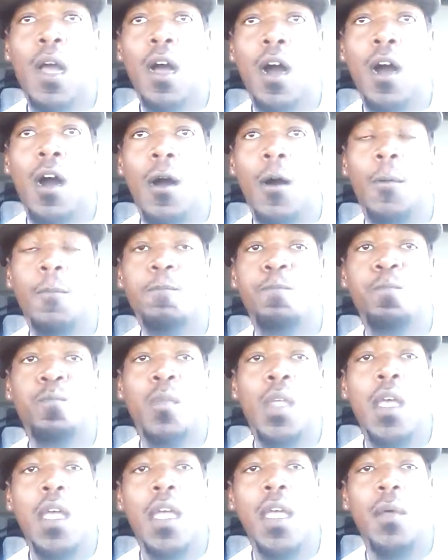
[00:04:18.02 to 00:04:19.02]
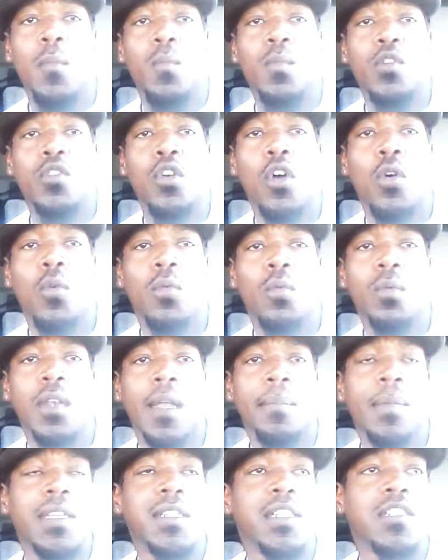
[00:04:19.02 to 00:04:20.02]
Um, and
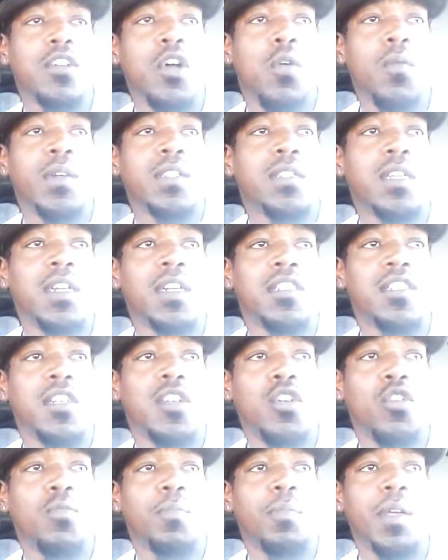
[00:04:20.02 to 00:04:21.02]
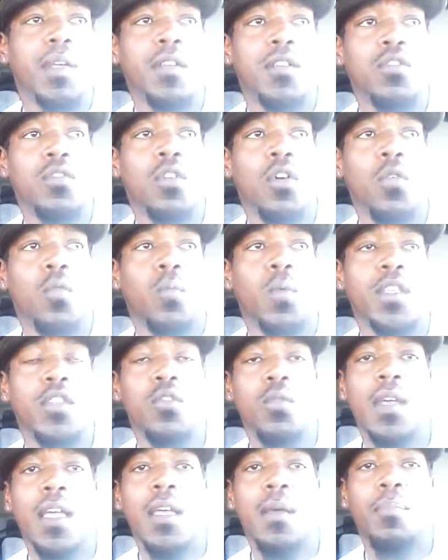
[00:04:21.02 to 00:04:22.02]
let me just go into this a little bit. When
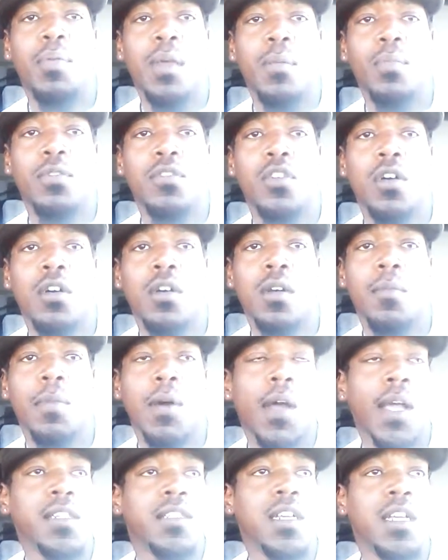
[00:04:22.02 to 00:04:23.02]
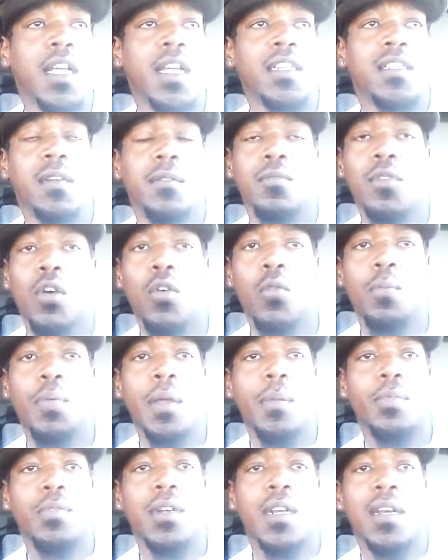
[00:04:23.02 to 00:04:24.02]
you hear people talking about ancient Egypt, no,
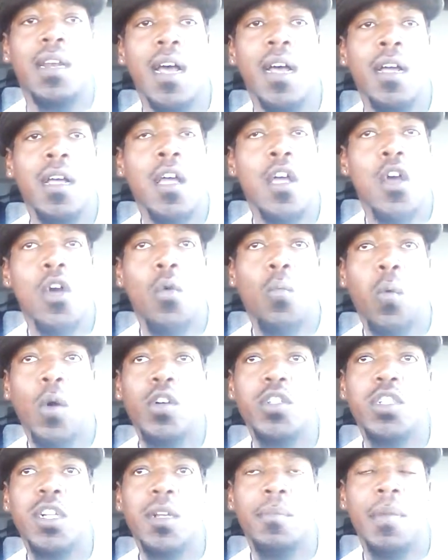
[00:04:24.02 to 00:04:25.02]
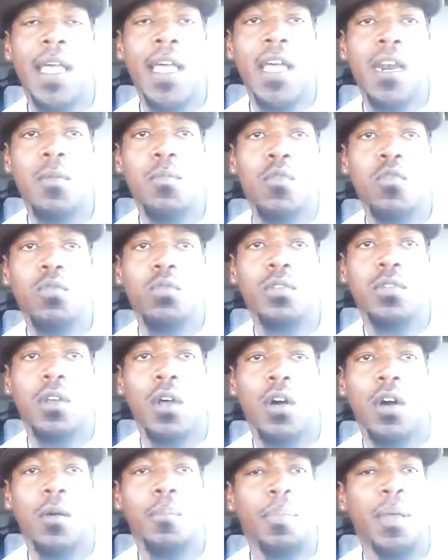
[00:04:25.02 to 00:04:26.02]
people did not worship animals.
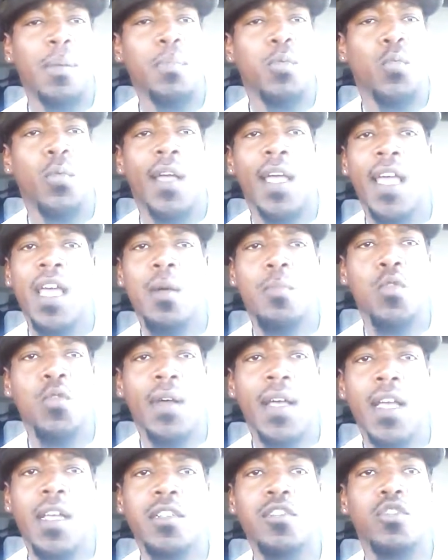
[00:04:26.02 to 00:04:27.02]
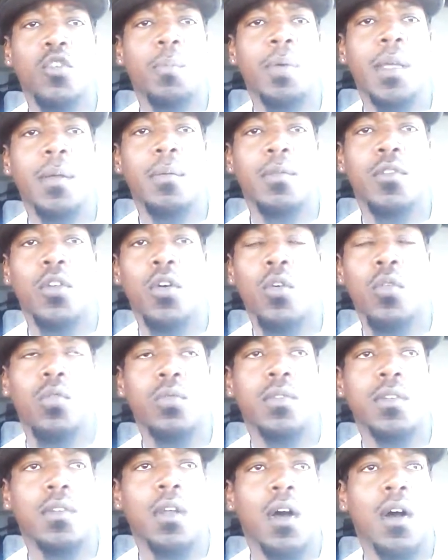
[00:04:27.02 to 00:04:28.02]
People with animal heads. No,
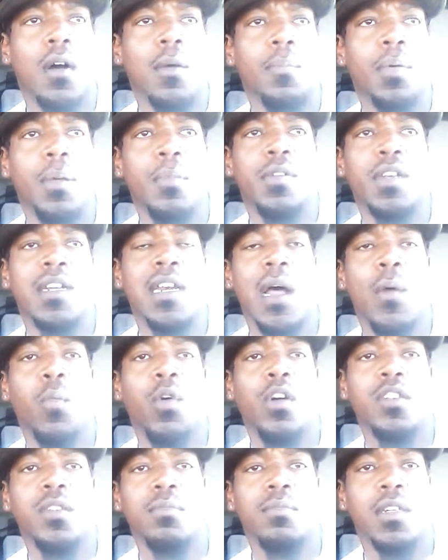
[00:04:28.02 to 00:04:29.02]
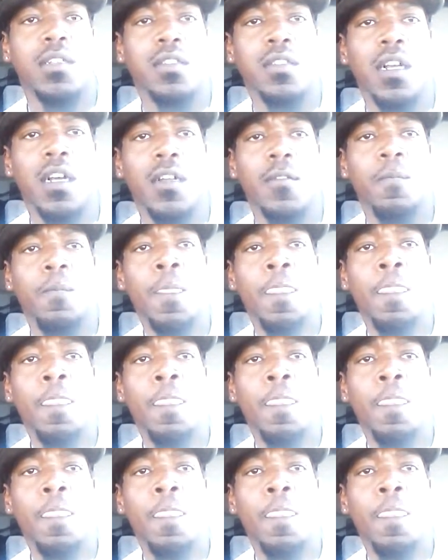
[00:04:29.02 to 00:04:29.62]
people did not worship the sun.